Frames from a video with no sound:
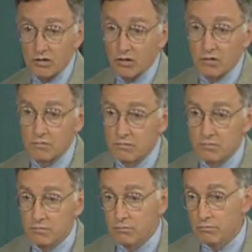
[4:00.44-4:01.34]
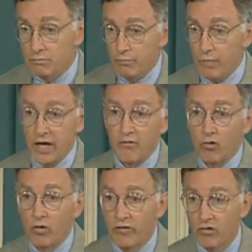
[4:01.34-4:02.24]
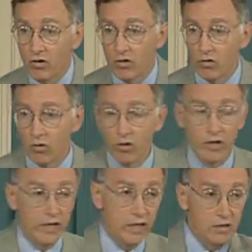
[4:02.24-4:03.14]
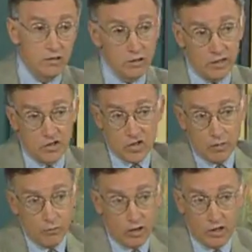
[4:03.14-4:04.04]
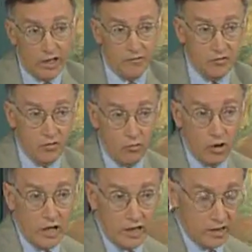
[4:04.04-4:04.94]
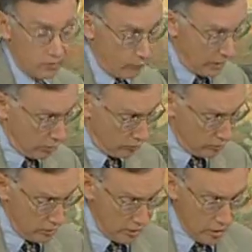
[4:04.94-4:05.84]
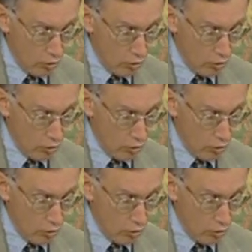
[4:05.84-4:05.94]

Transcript: on the bed of a river, or hidden in some cleft of the rock in the mountain,